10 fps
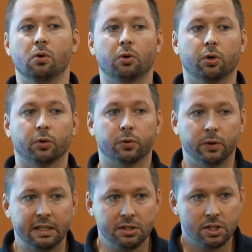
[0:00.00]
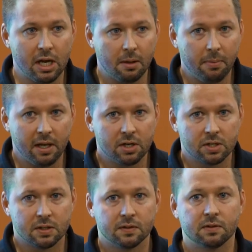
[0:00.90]
will cringe at
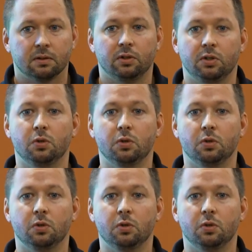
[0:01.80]
patients